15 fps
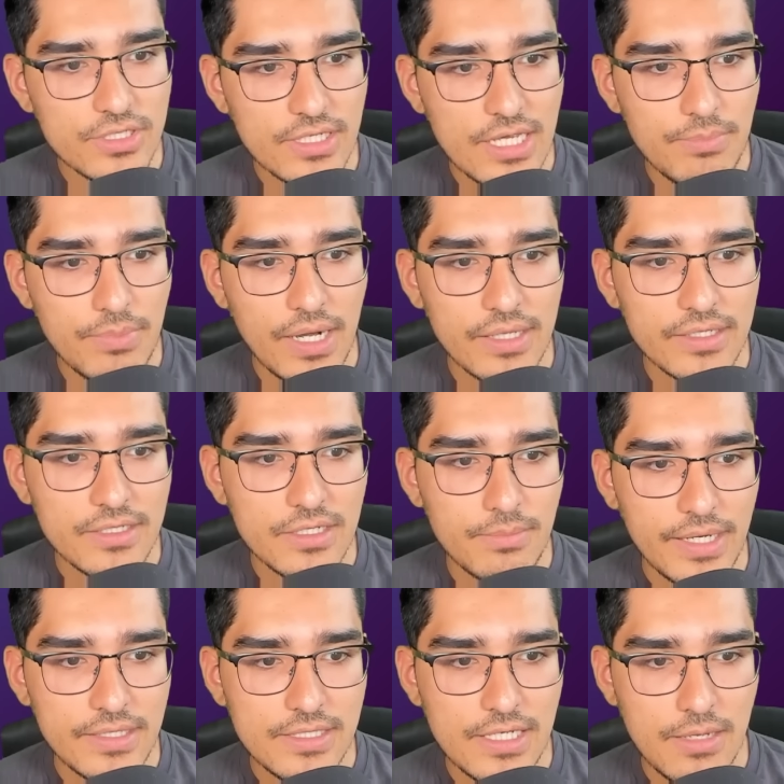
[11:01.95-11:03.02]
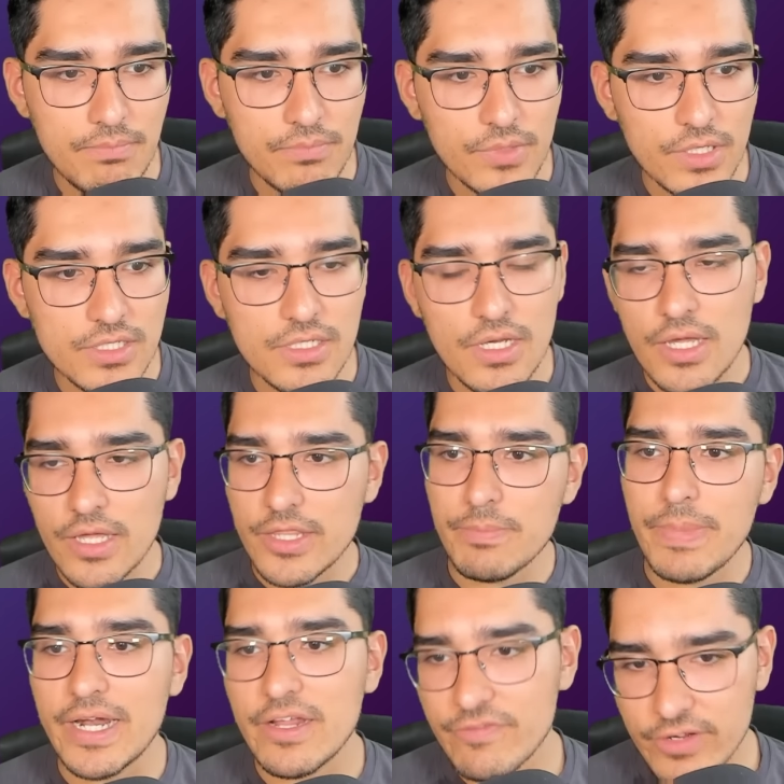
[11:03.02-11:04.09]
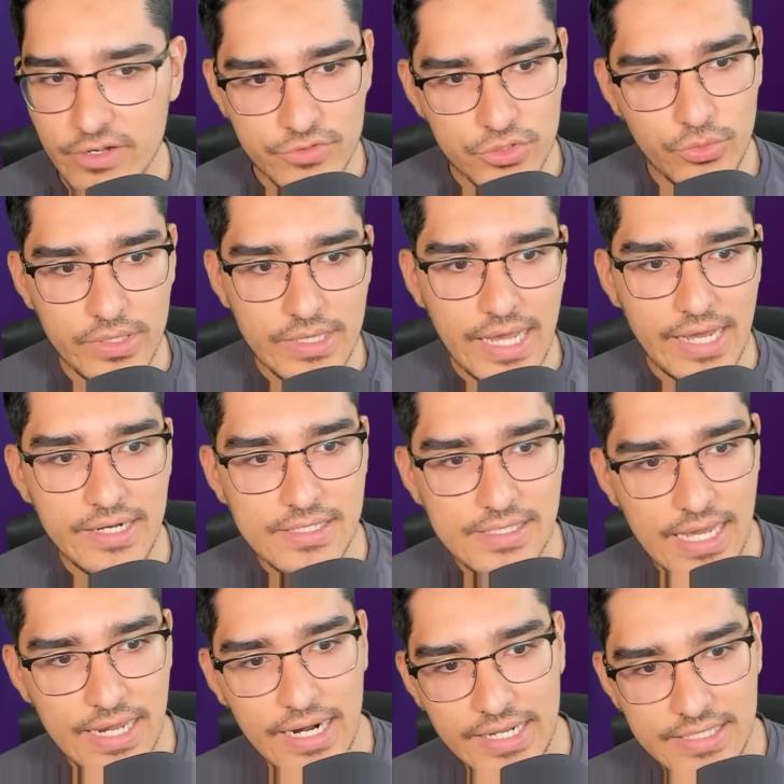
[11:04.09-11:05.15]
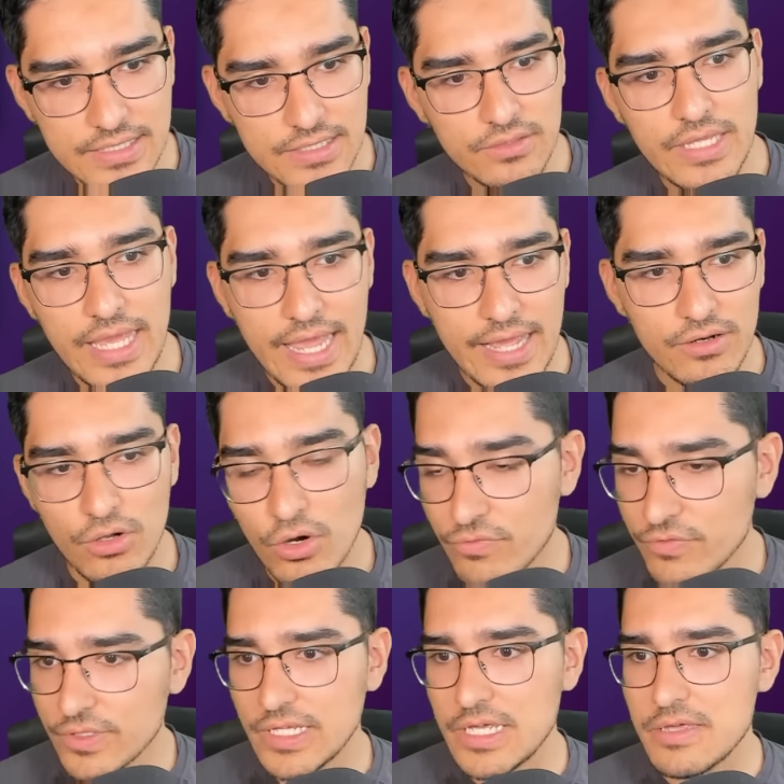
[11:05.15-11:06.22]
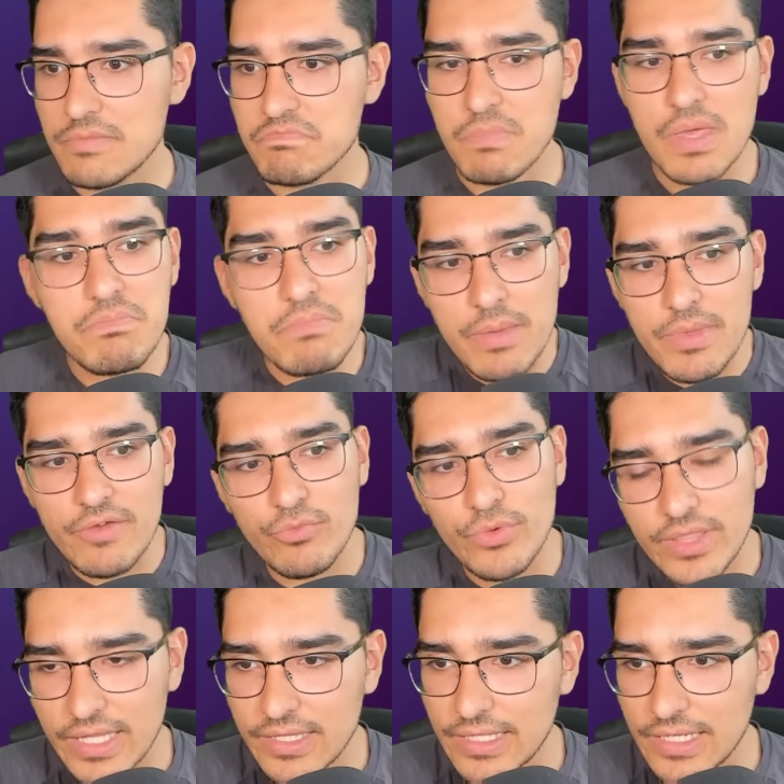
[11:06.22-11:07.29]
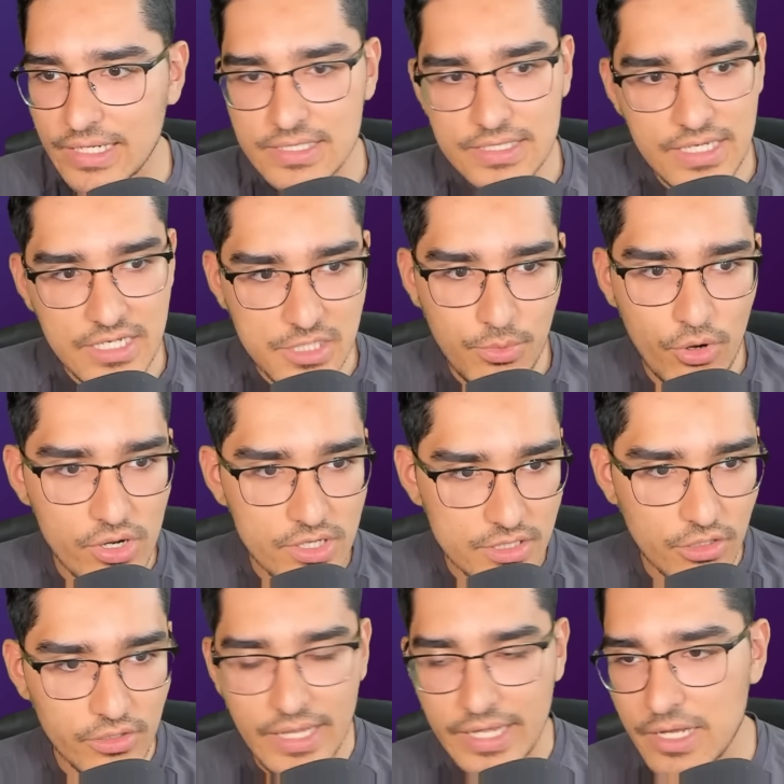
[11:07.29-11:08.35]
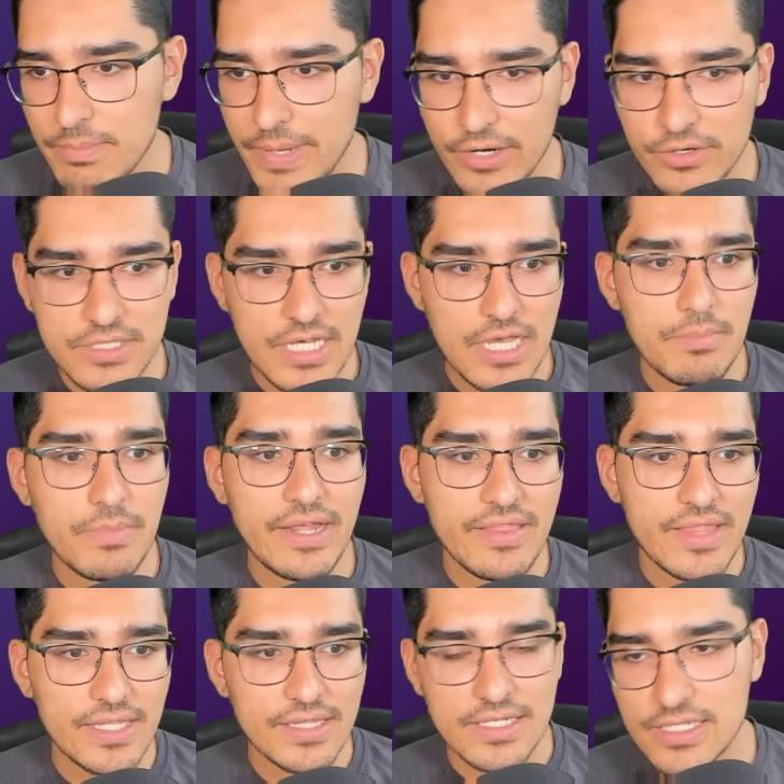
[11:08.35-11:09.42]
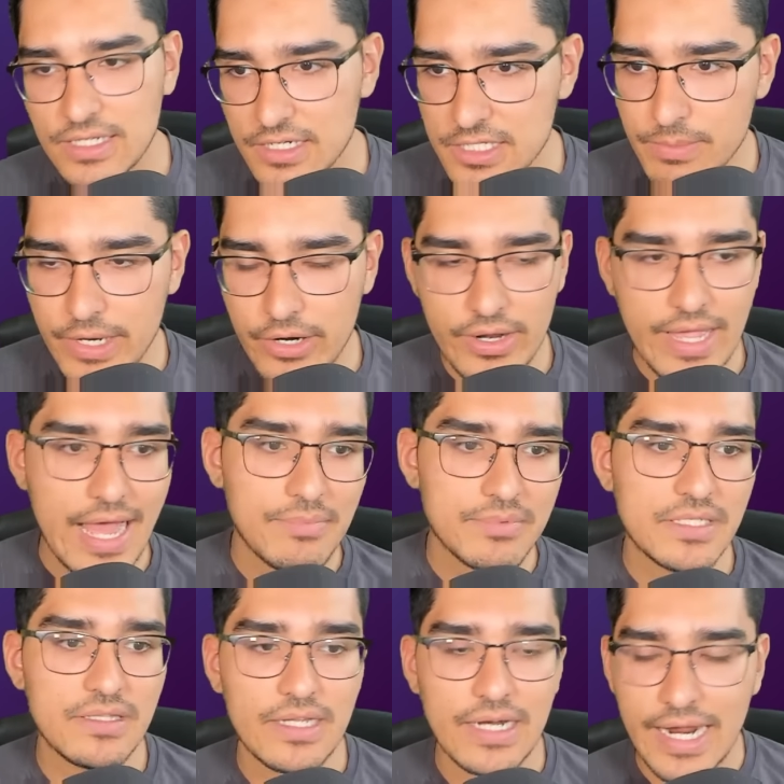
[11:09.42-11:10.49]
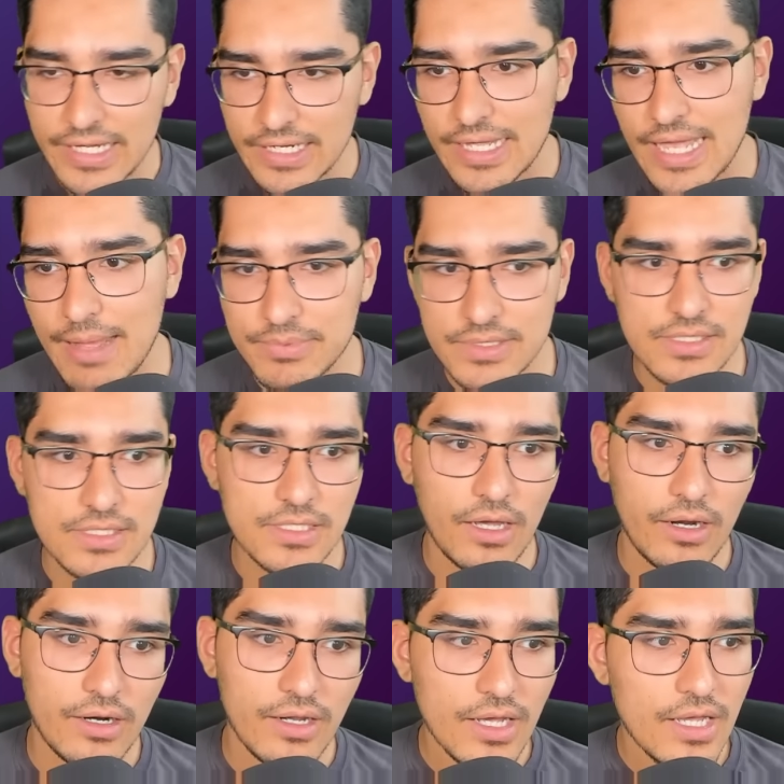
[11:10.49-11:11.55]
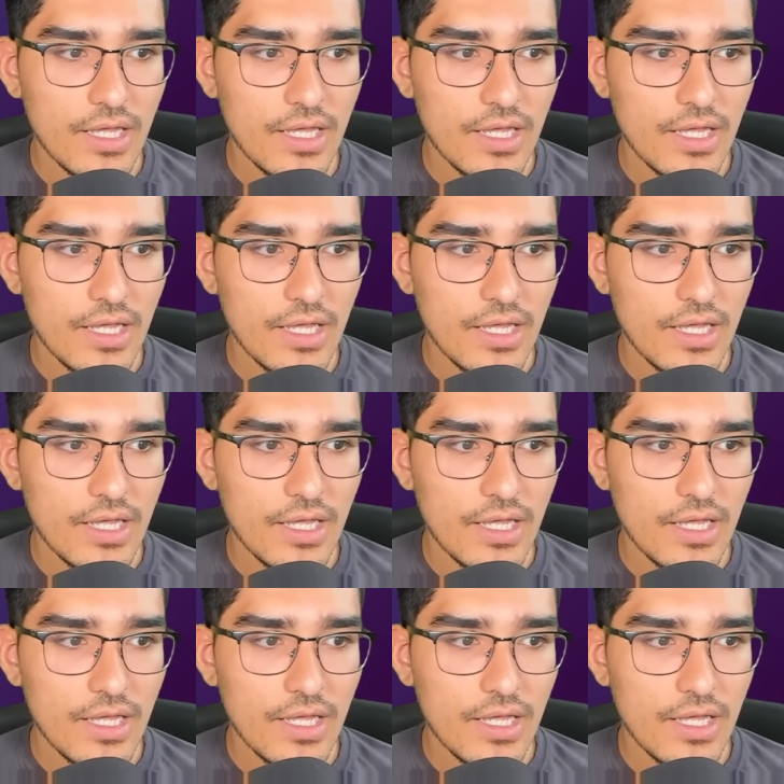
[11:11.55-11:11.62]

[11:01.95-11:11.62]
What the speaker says: to keep Haaland in my team. Because the benefit of doing that is that I still get, hopefully, maybe if we think that, let's say, Spurs look like a better team, and I think that Son's a better captain, then I can captain Son.